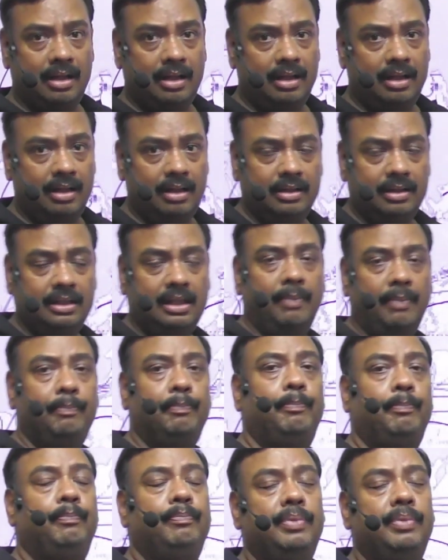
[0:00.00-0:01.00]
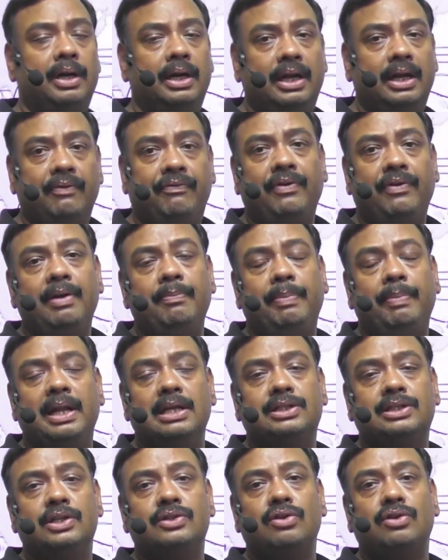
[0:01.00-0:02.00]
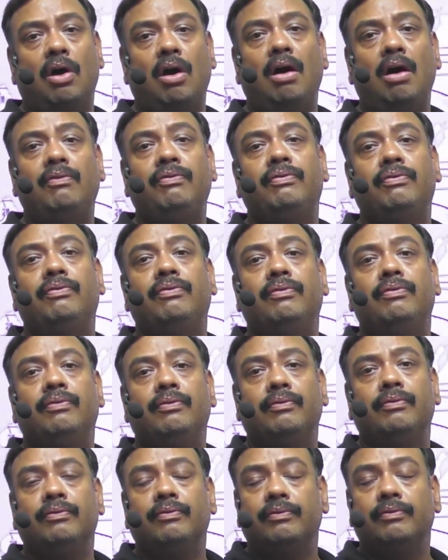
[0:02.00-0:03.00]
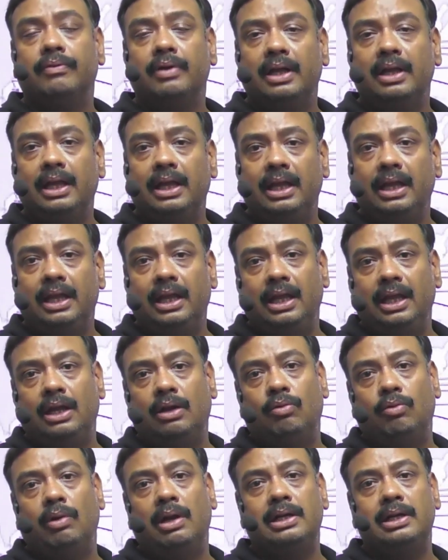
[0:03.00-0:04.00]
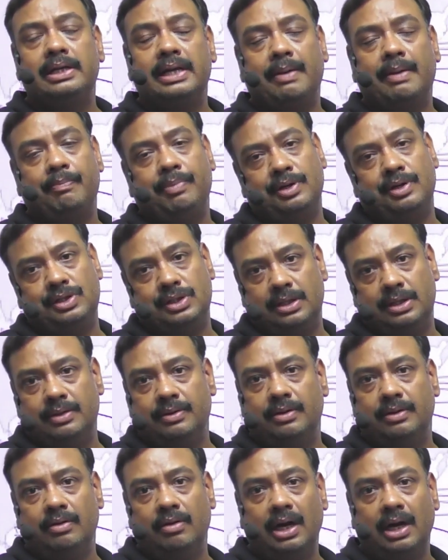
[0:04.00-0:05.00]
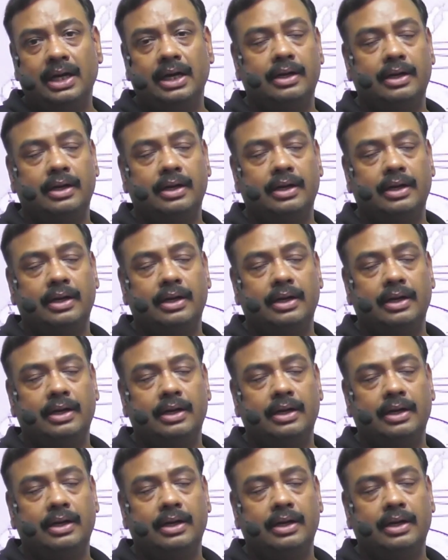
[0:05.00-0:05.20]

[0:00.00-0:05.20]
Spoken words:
the different places of equal temperature. Got it?